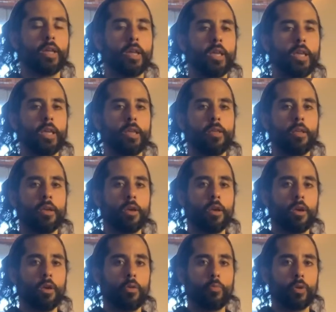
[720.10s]
knee.
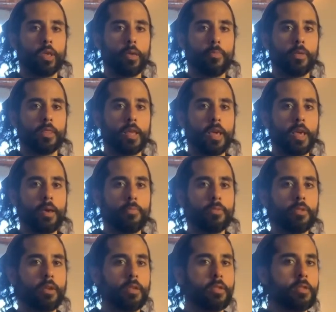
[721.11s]
We're keeping the hips
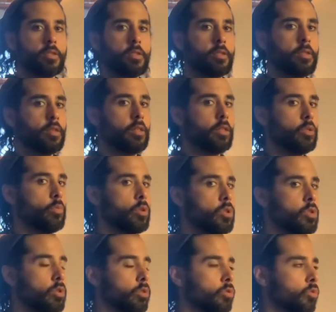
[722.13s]
nice and still as we
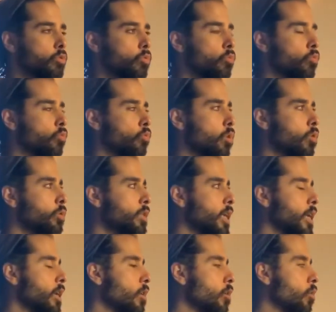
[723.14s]
start to
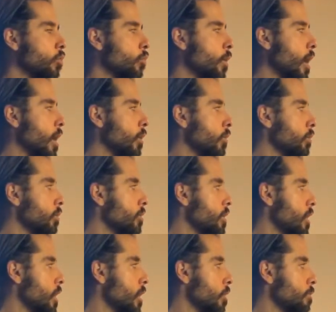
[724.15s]
rotate around the
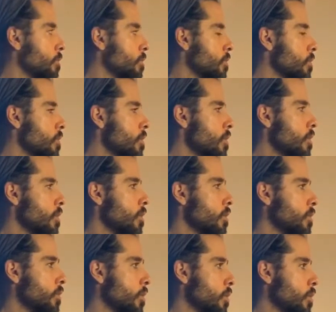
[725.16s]
hips.
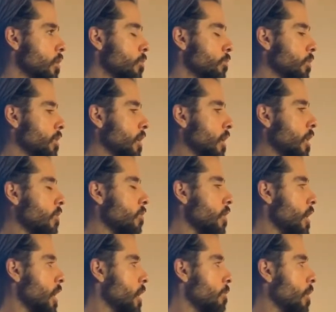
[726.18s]
So you can bring that other
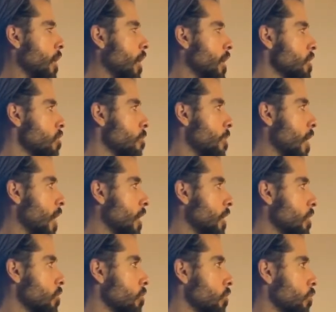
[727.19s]
hand behind your back,
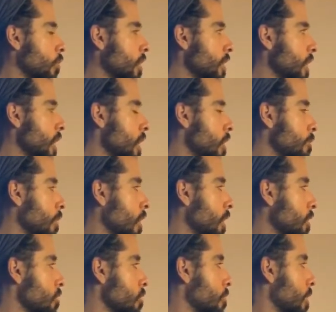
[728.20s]
your right hand
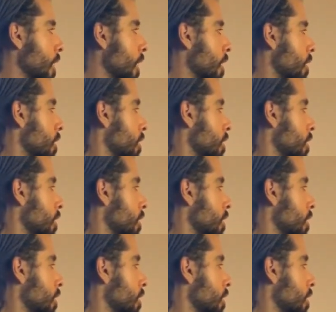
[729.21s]
behind your back,